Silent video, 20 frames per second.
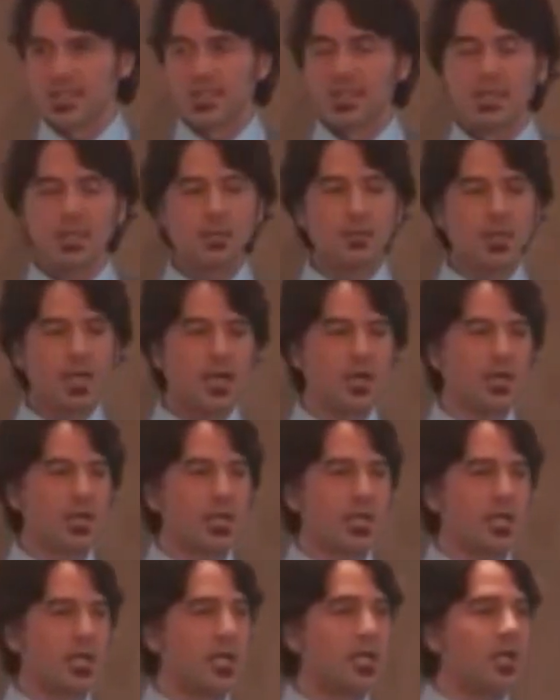In
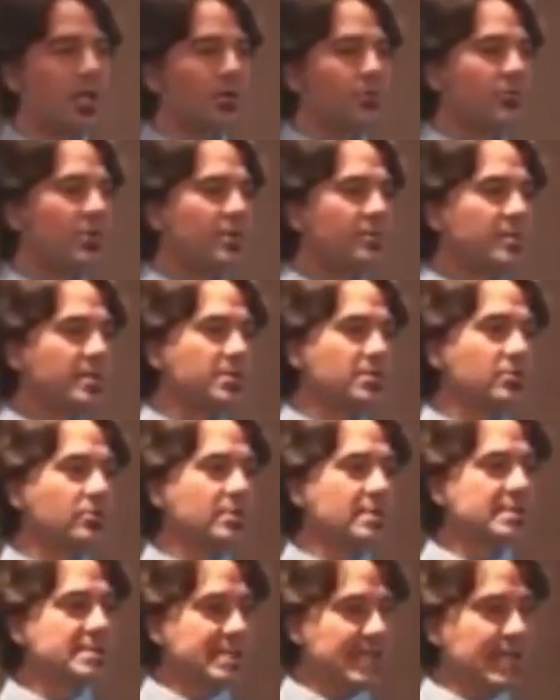America, we have been
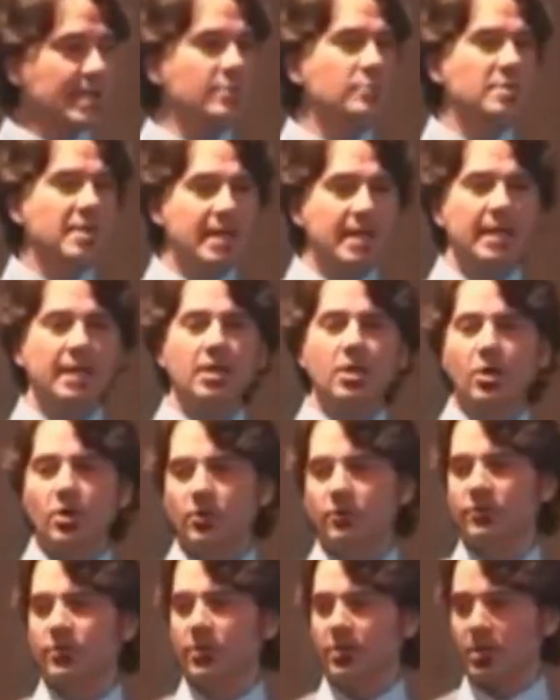doing the same thing
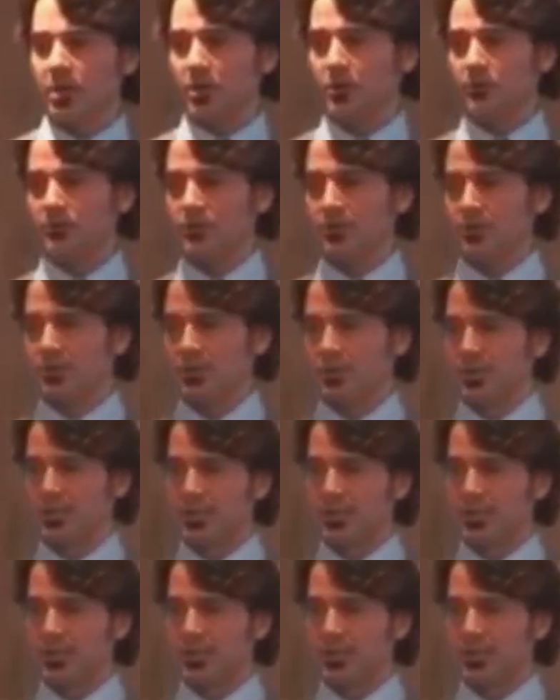over and over.